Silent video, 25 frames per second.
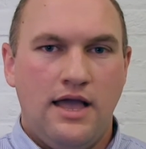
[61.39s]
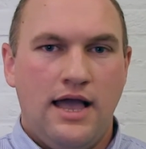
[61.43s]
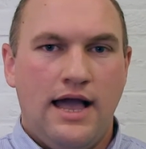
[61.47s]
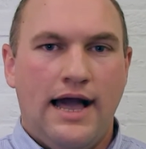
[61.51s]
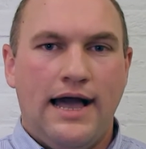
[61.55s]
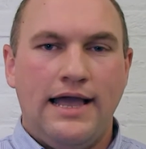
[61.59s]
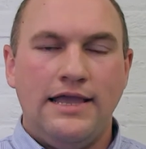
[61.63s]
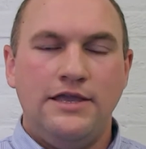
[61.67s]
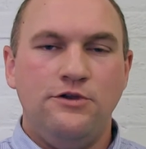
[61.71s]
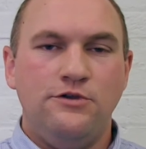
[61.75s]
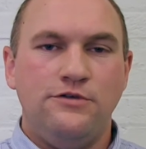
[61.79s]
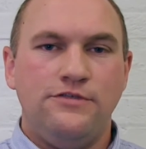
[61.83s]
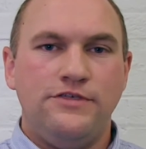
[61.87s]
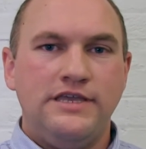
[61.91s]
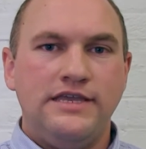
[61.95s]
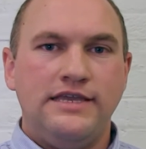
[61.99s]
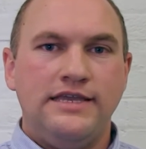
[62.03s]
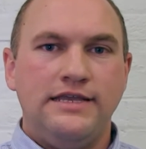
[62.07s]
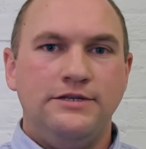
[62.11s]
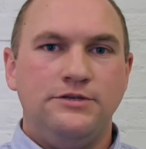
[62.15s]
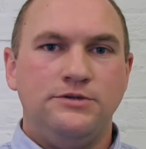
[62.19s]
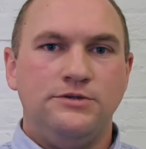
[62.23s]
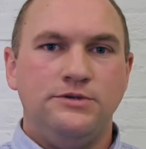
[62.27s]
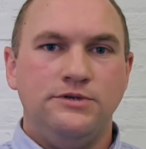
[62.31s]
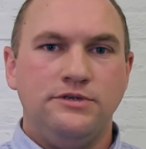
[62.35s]
Are you
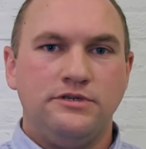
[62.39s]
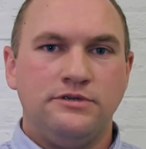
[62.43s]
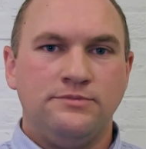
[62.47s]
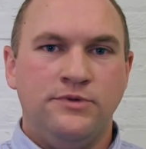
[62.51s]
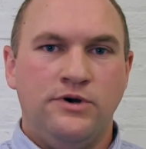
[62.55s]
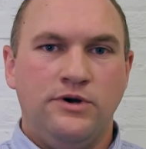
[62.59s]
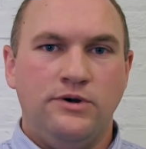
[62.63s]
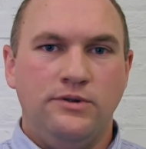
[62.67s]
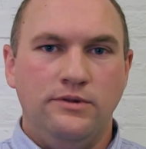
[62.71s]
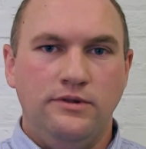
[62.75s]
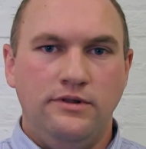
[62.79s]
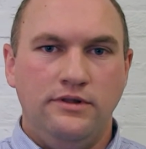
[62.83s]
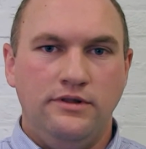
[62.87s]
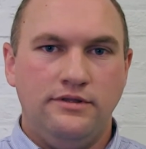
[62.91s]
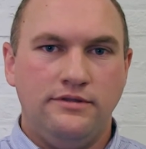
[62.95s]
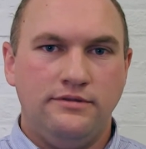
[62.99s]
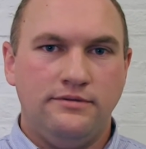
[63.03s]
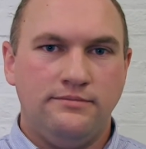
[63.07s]
thinking too small?